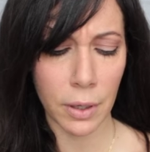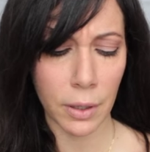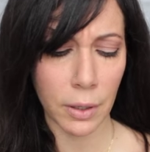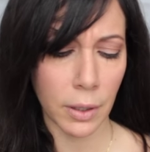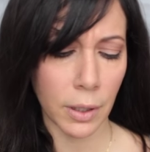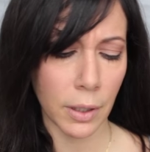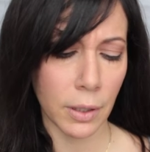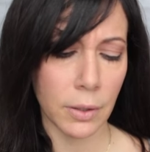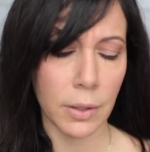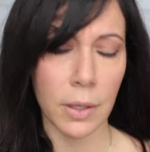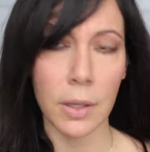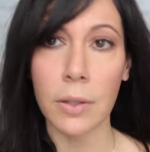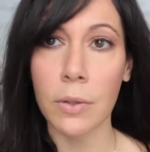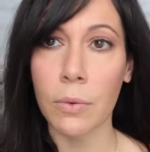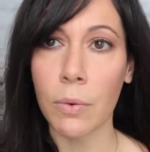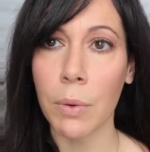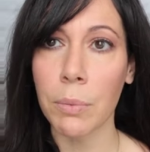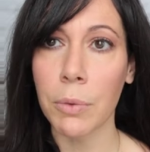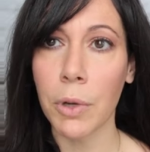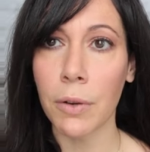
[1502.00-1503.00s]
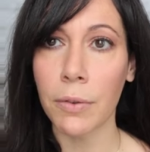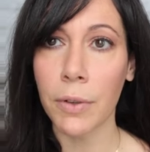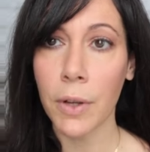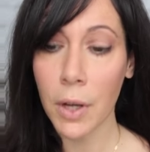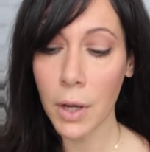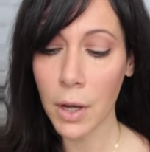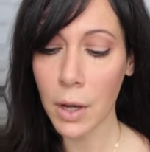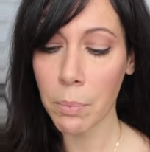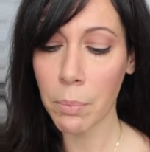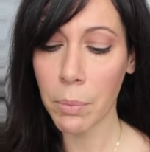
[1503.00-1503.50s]
I can't see, it's rubbed off.
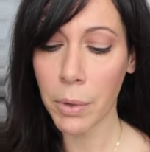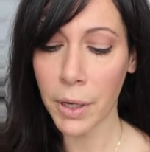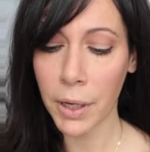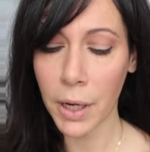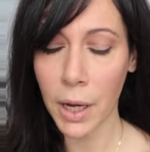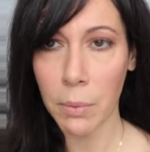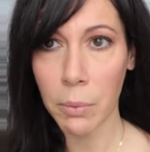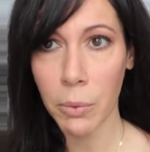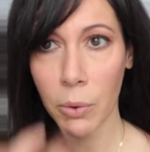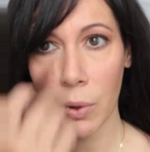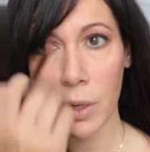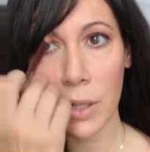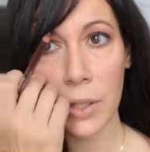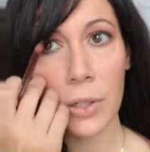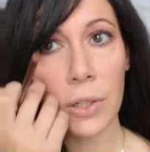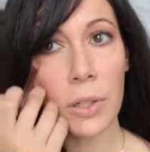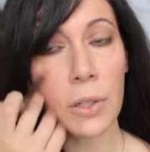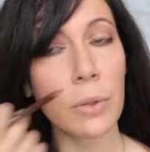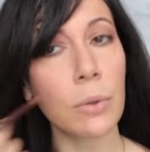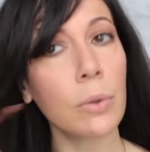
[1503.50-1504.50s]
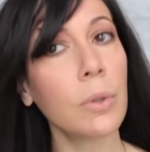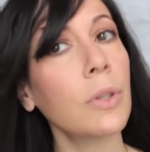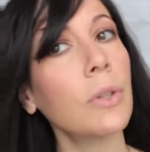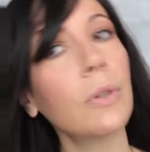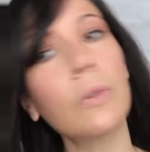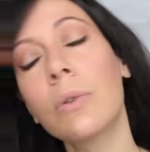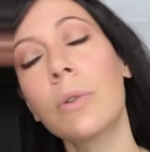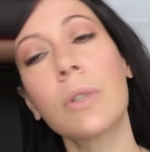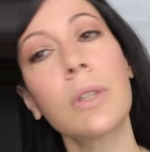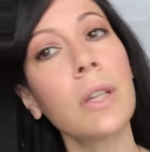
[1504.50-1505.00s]
But I'm going to
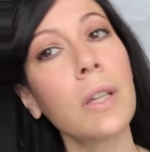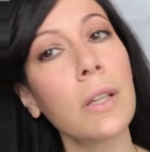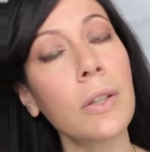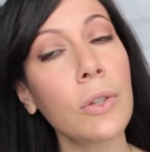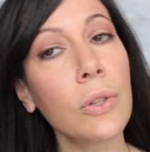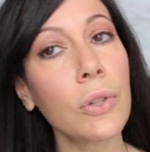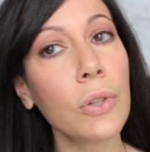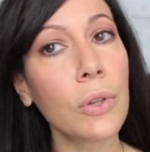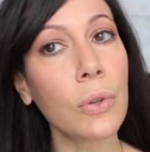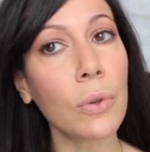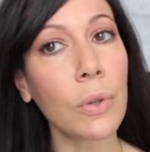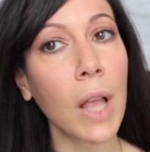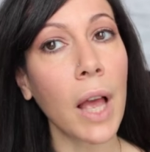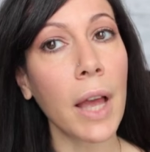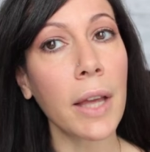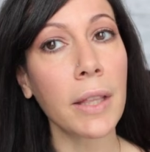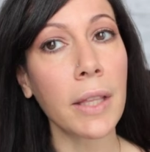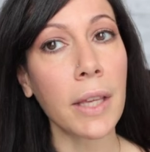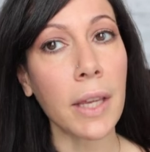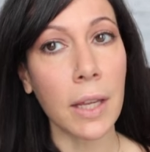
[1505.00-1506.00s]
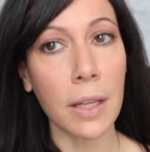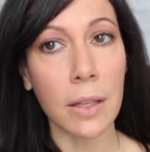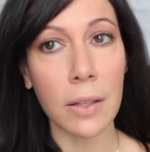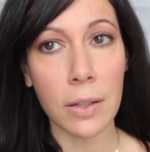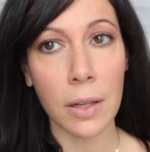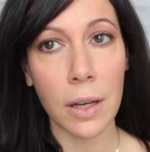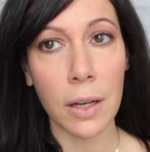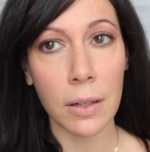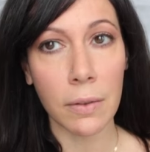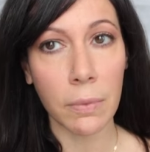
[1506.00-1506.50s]
use this to line the
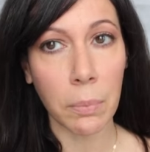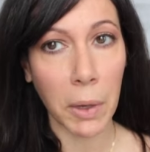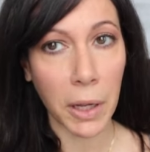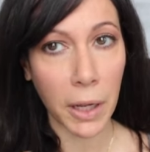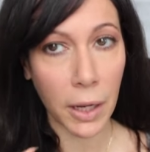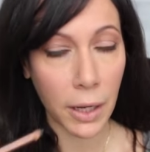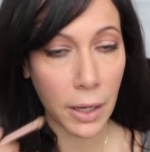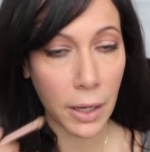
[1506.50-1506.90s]
inside of my